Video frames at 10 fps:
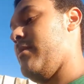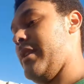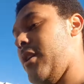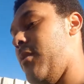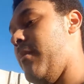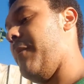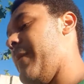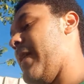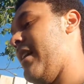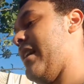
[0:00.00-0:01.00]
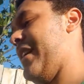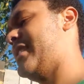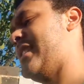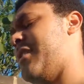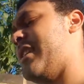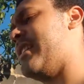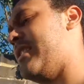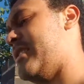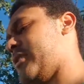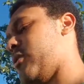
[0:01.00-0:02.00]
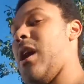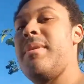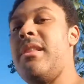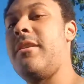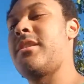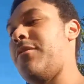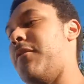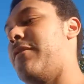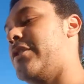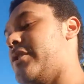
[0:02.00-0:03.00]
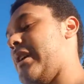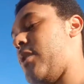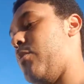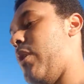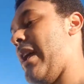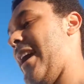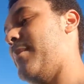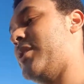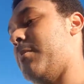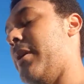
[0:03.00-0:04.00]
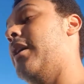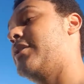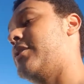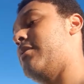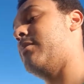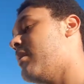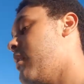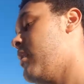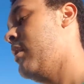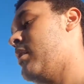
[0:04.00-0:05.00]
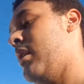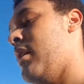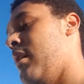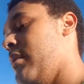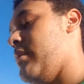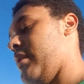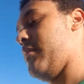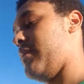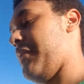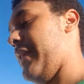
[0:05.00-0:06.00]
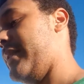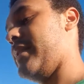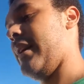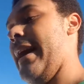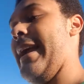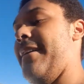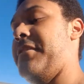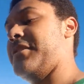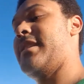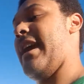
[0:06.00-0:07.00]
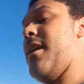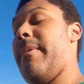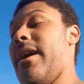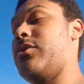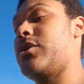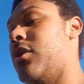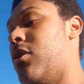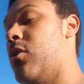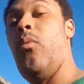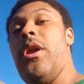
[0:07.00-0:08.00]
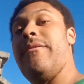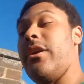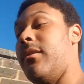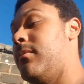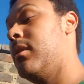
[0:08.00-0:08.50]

You know, that sounded egotistical. I mean, like, stuff that features, like, what I am as a person, you know, the things that I have to say about whatever,